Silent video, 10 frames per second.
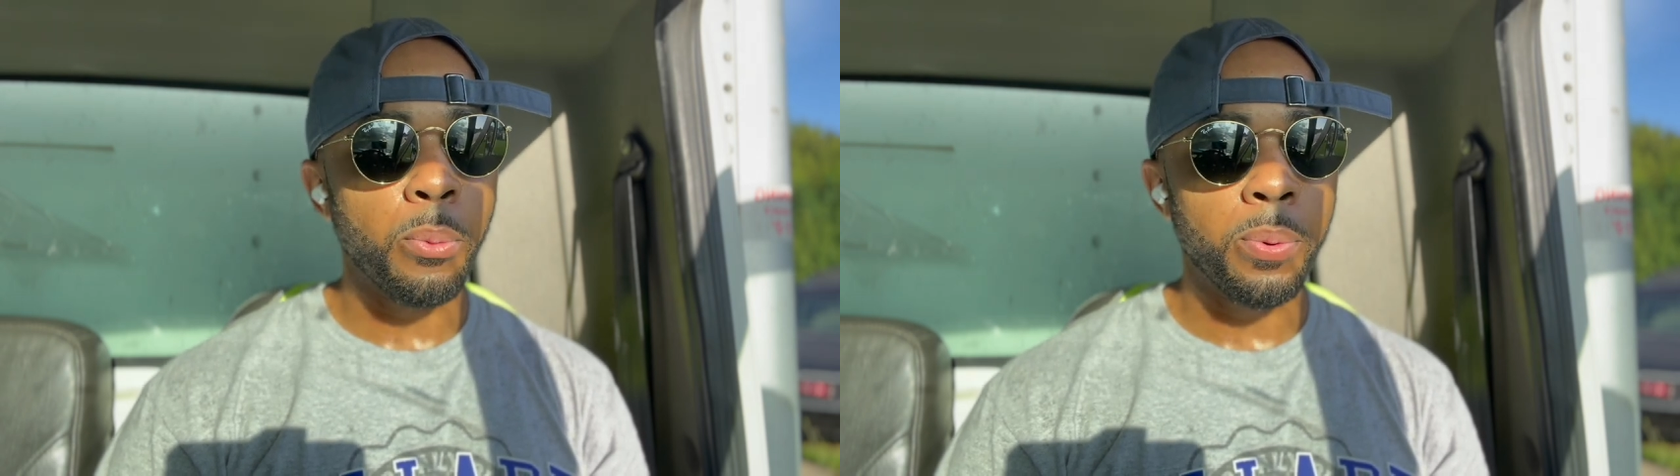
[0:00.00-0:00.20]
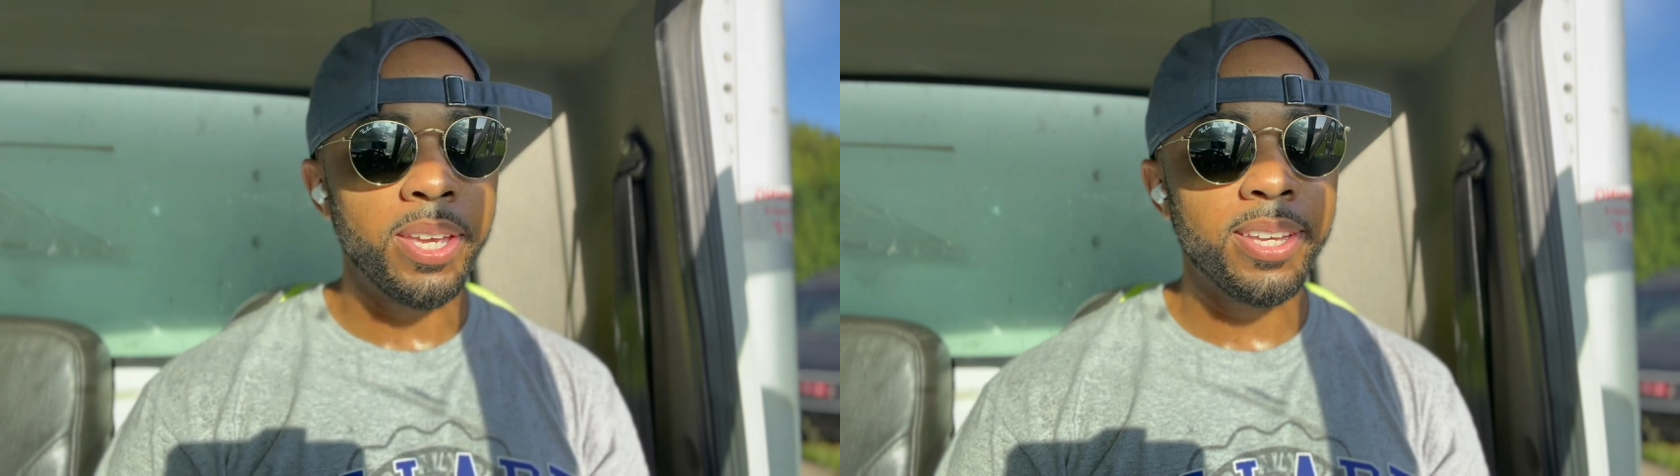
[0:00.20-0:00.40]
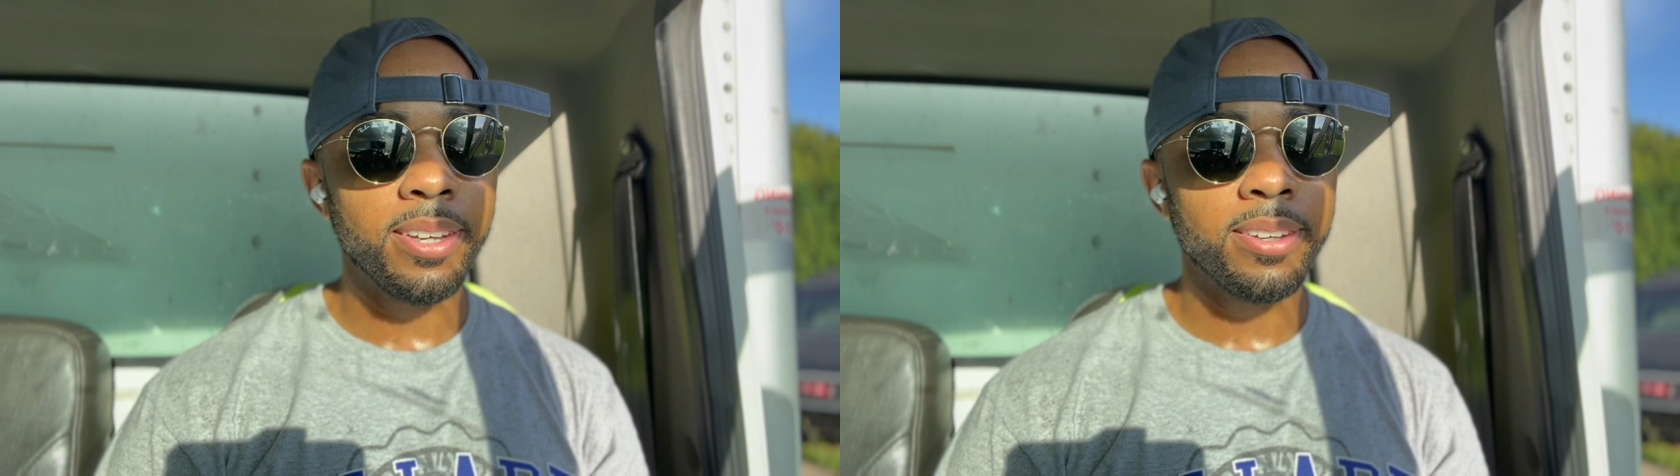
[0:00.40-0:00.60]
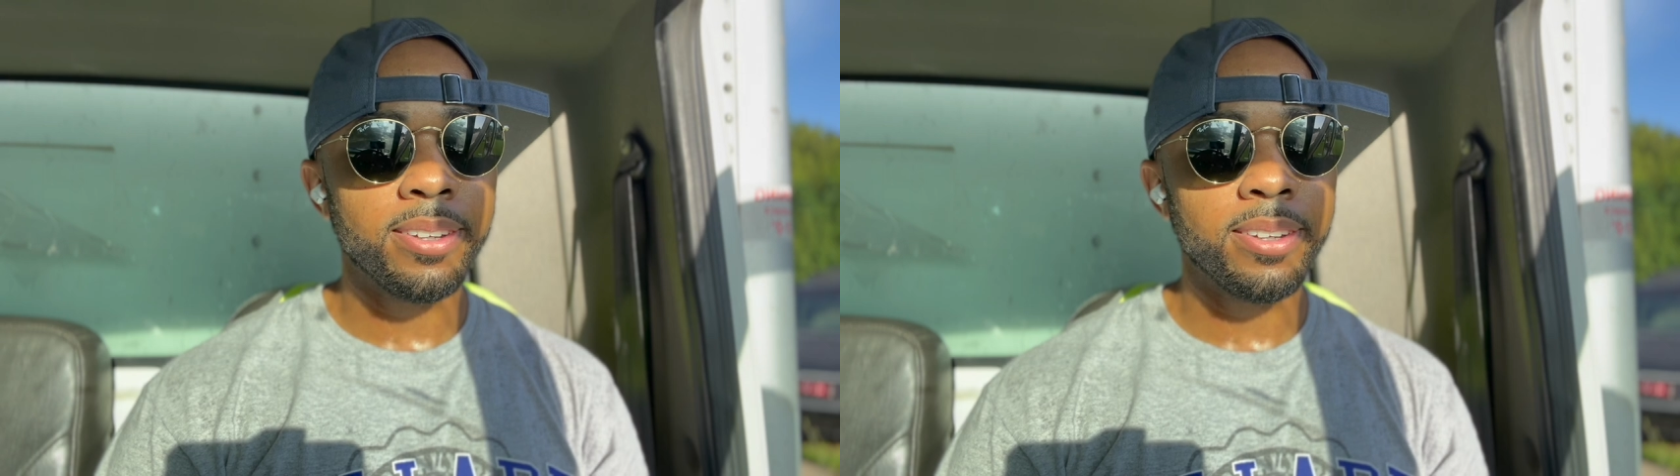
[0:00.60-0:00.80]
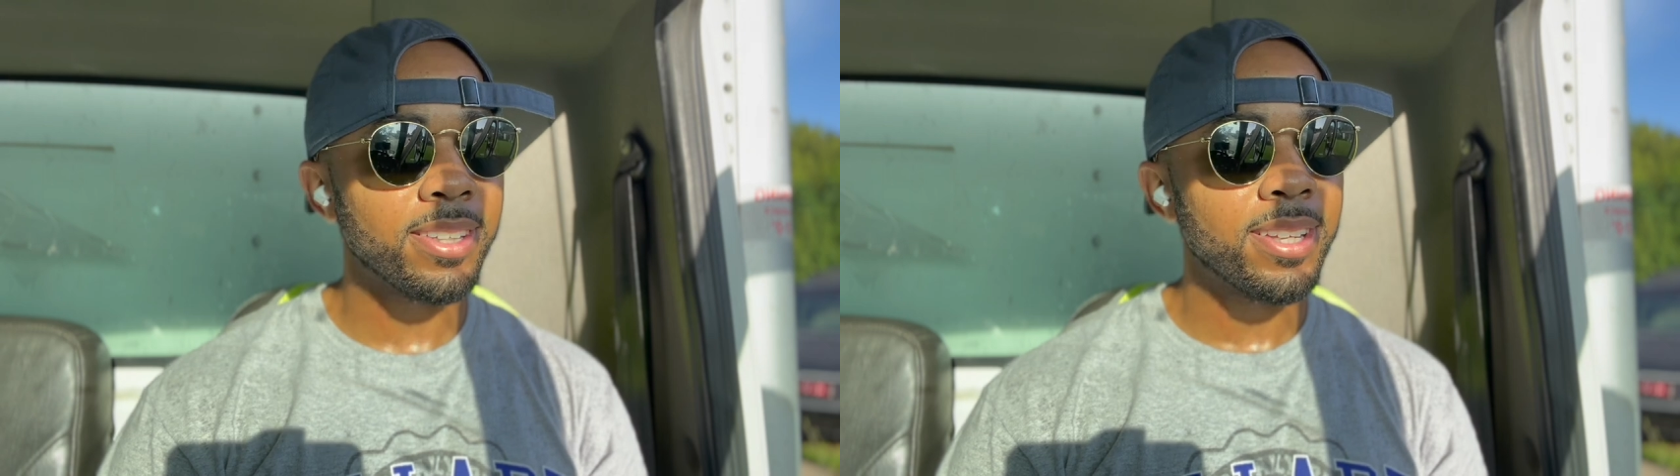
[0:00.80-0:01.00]
week,
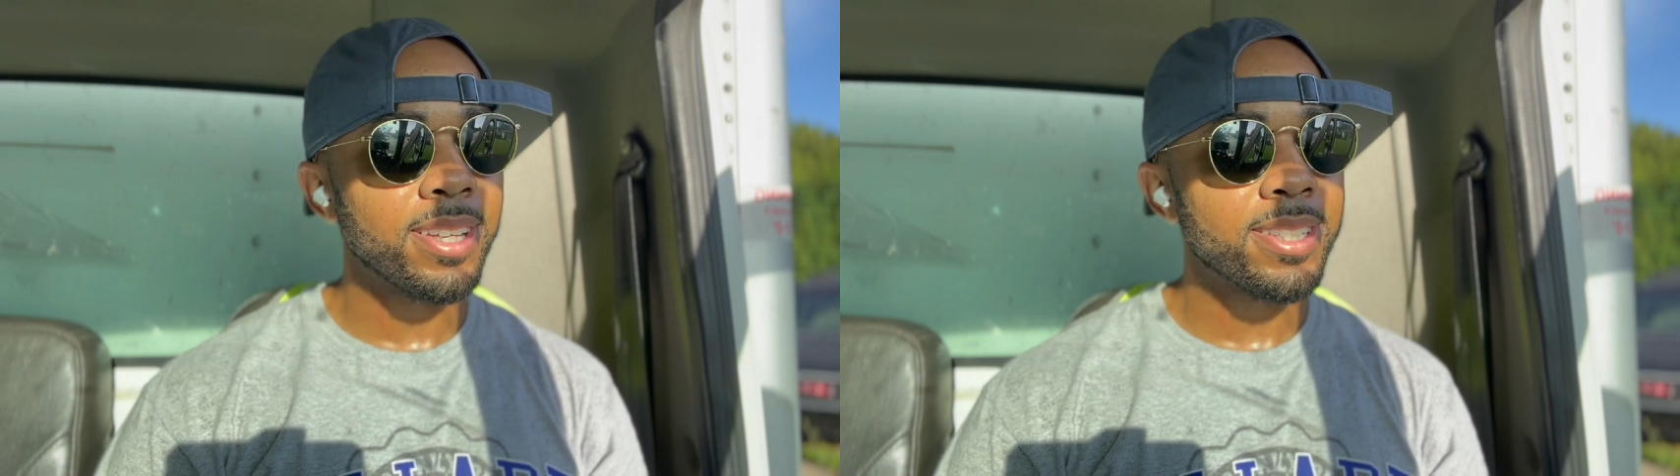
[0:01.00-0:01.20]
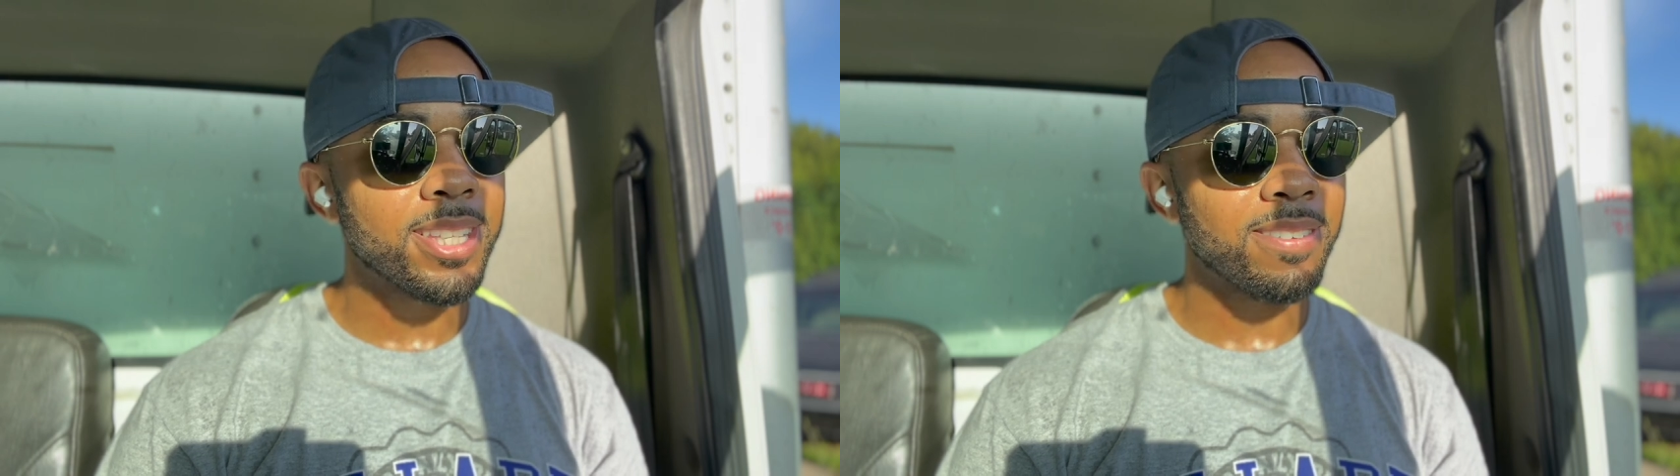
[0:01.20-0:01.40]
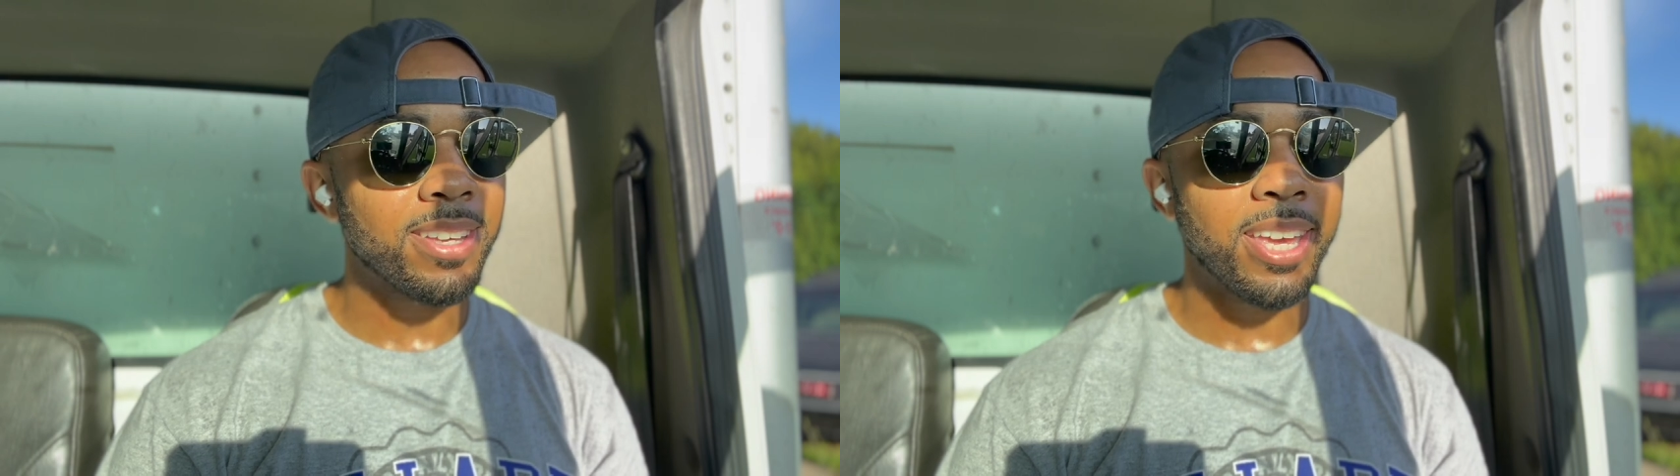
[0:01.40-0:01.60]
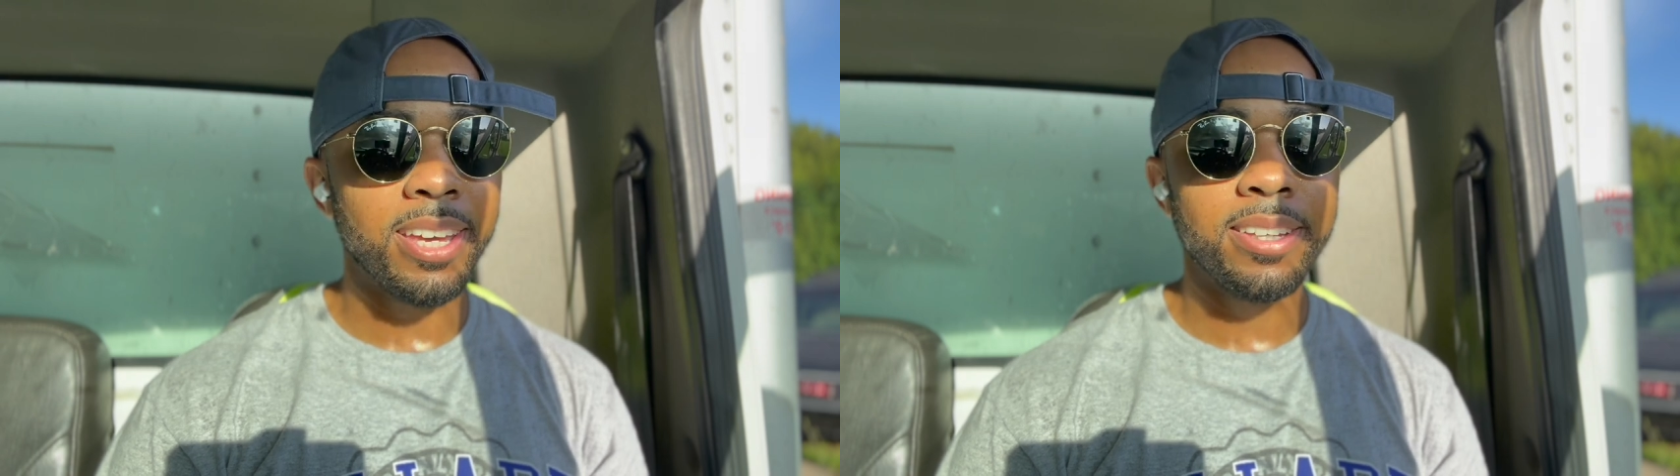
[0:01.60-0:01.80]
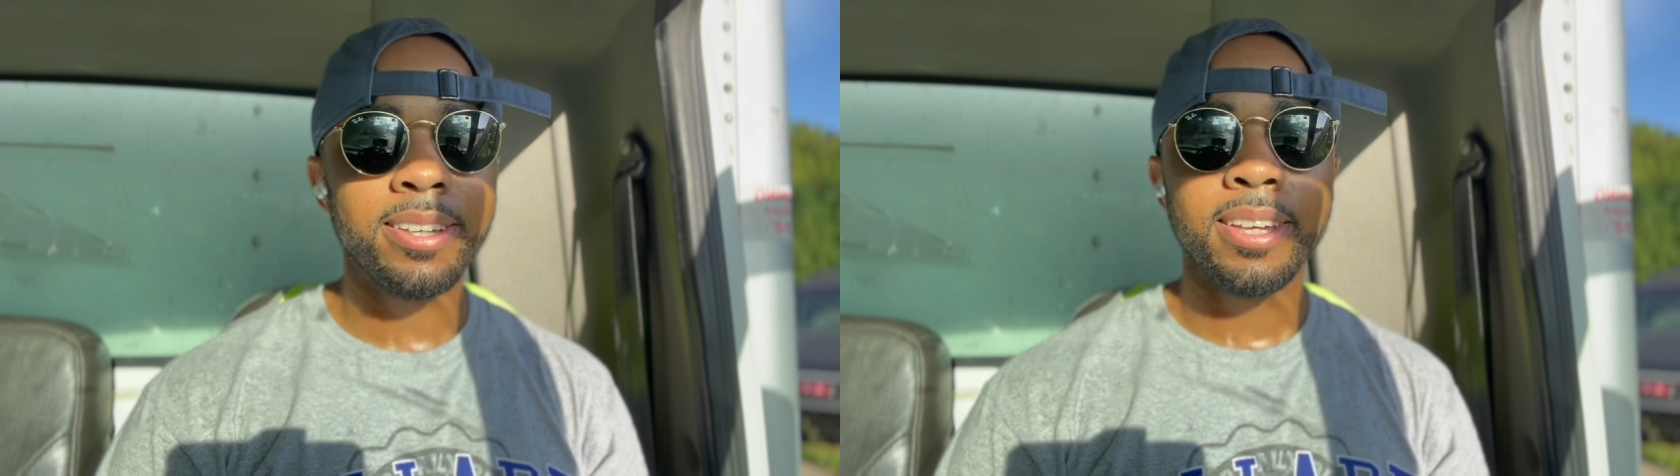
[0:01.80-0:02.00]
7K.